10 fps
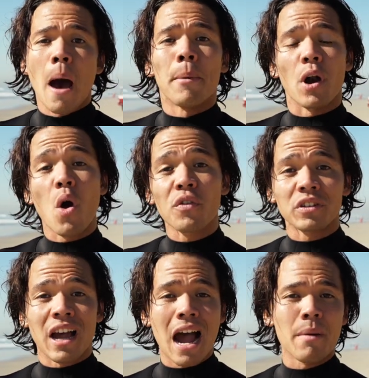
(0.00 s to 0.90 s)
But over
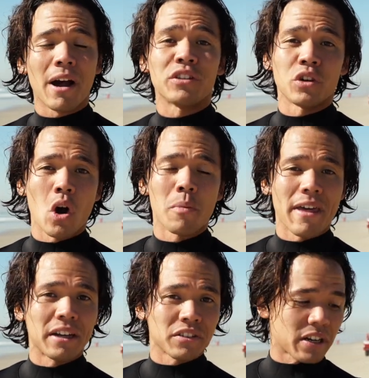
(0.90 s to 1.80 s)
time, I do hope
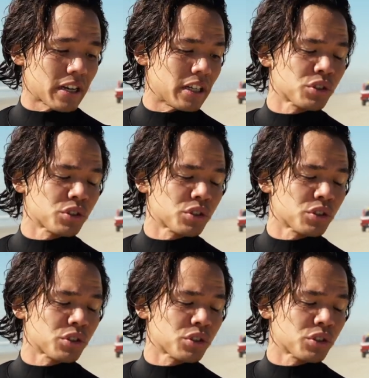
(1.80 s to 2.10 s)
that it's gonna